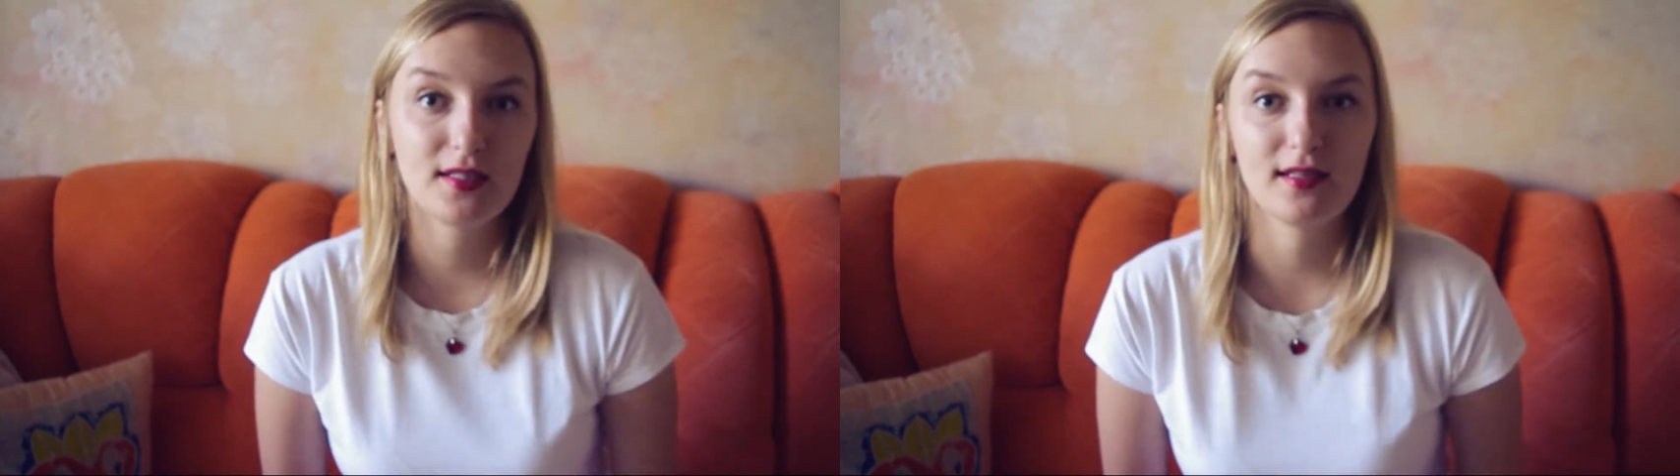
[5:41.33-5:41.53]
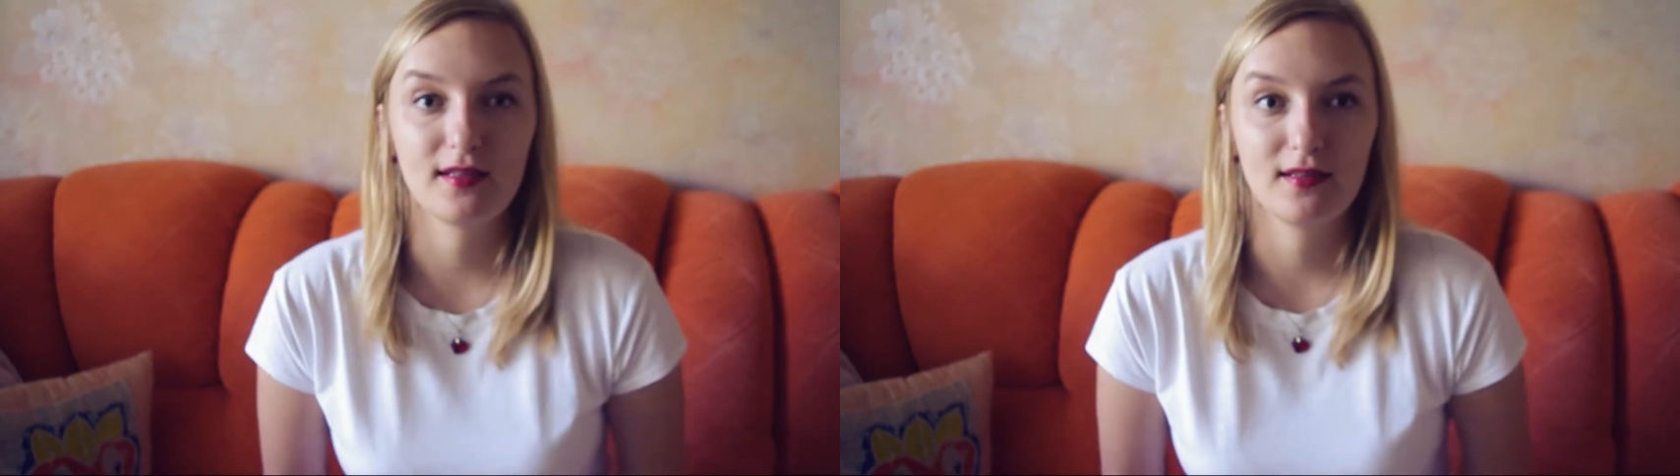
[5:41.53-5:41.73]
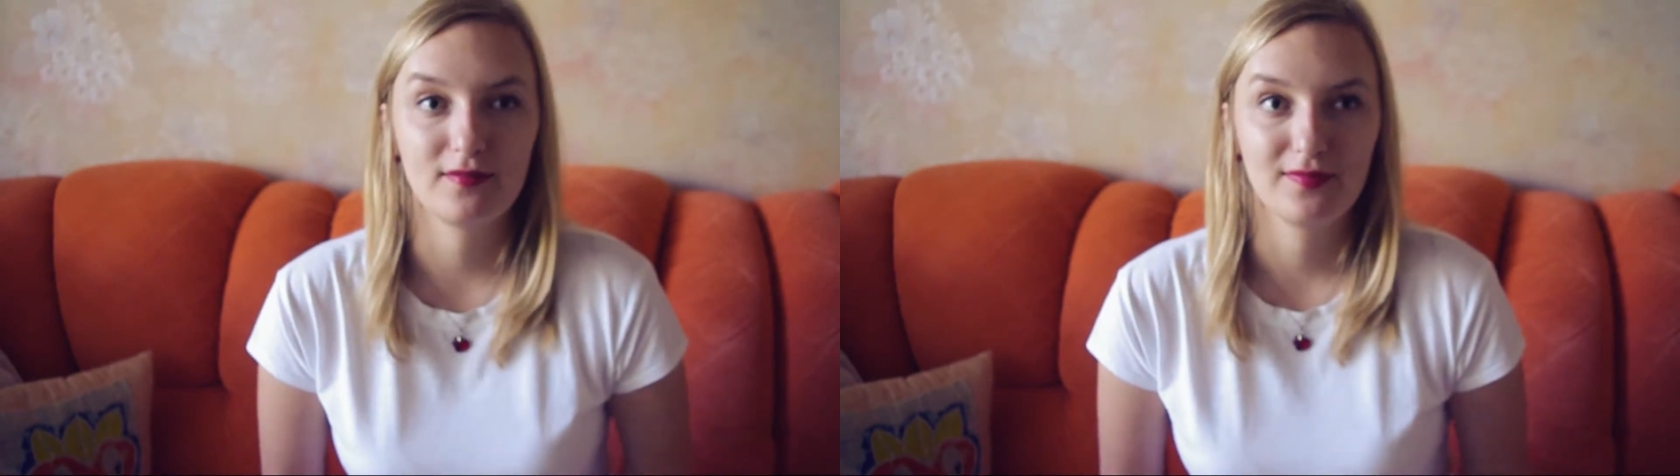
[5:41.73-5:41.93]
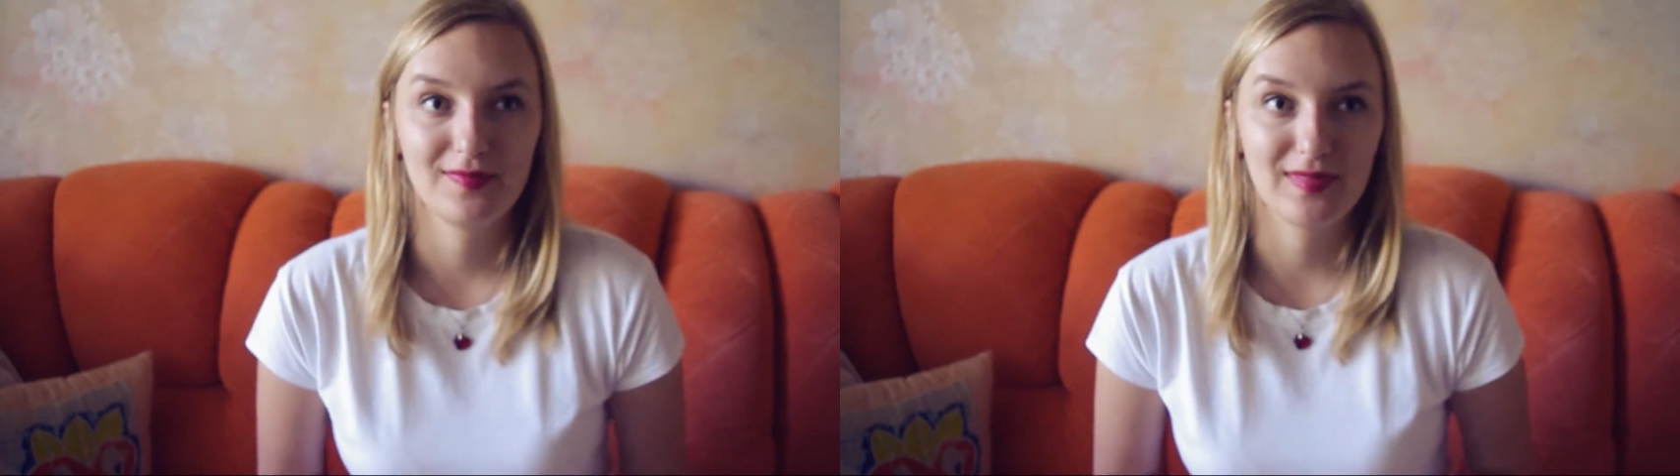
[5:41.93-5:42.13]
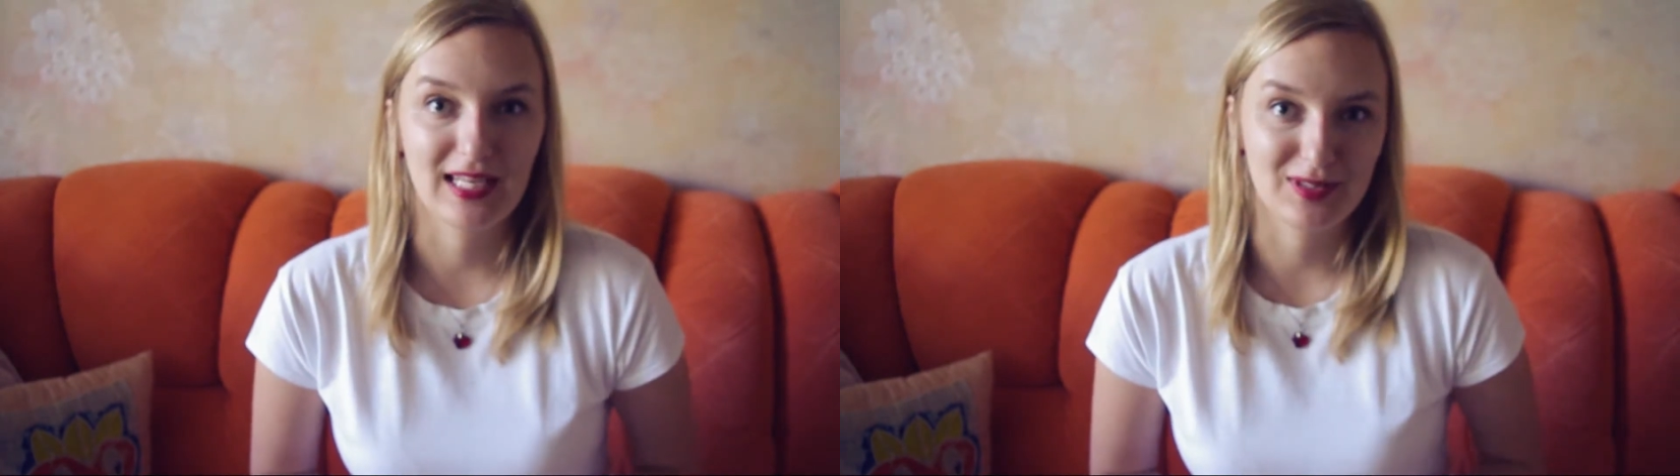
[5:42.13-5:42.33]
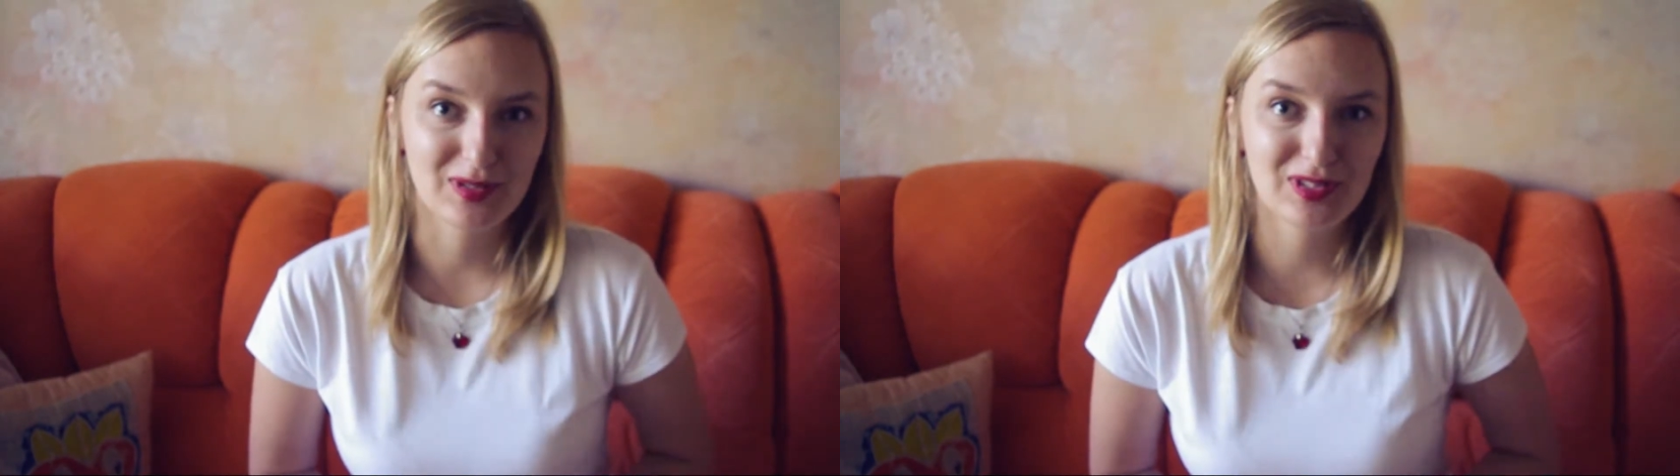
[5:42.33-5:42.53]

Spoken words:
as